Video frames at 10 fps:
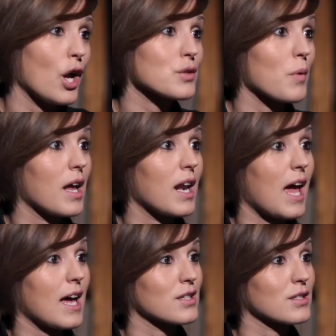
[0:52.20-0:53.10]
as well
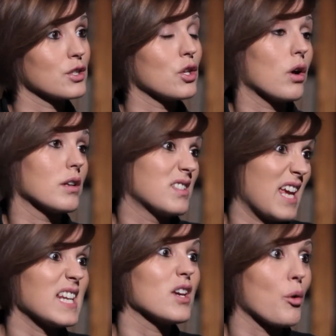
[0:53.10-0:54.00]
as
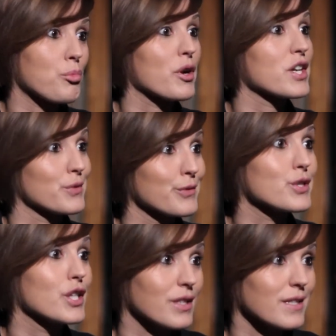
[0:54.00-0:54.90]
daily operational
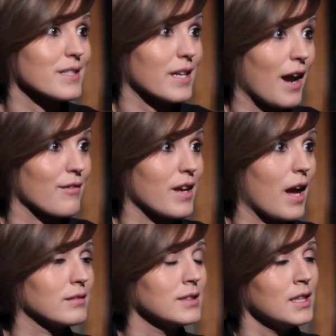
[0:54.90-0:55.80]
duties to carry
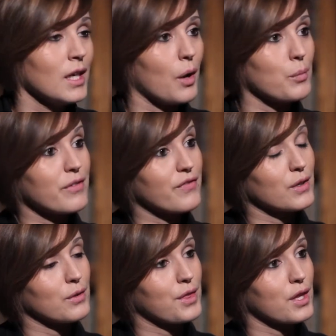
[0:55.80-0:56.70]
out. And we
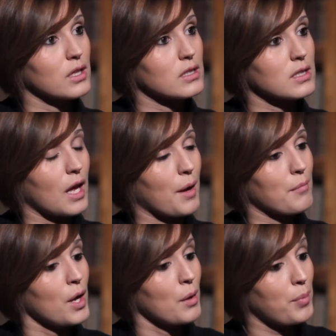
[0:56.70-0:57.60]
feel that
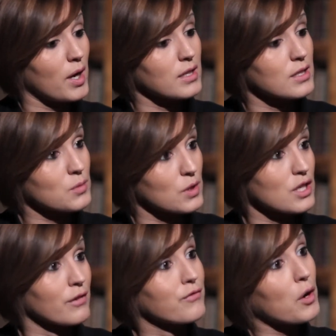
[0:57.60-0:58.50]
by
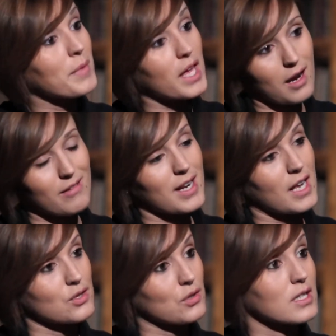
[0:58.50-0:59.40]
switching from their current
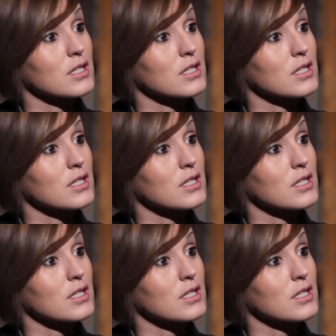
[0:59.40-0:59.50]
hand drying